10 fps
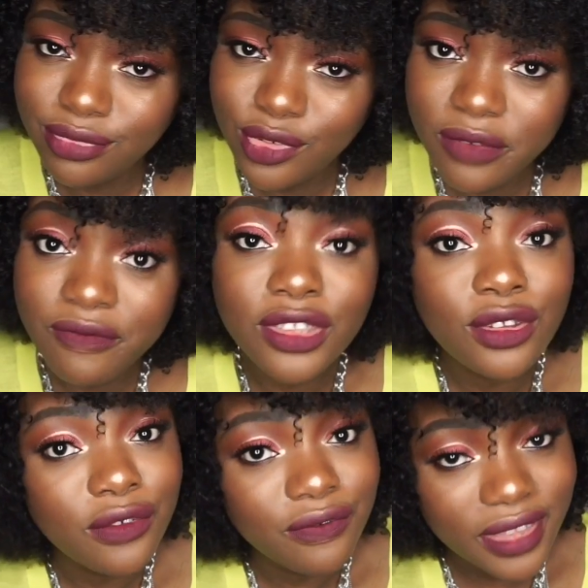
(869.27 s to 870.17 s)
do a
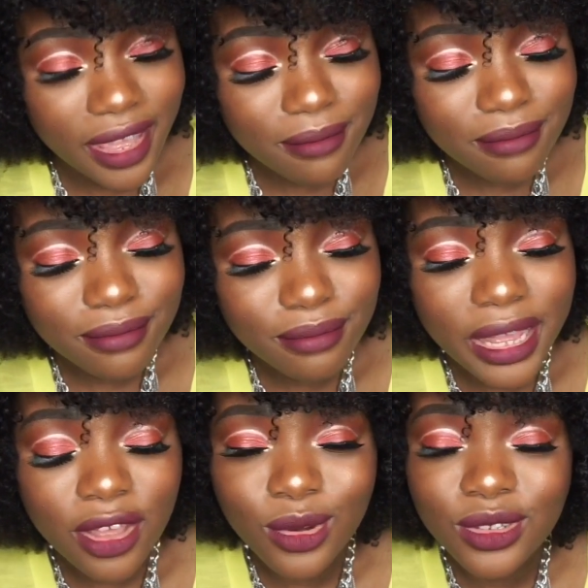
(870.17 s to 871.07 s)
video of them
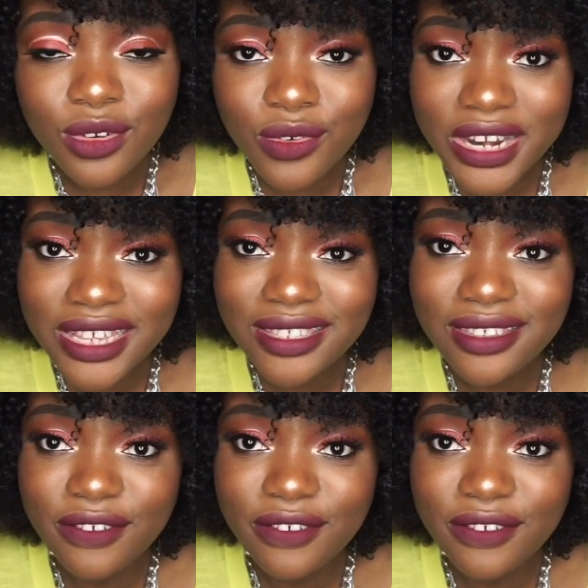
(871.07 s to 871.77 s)
by God's grace.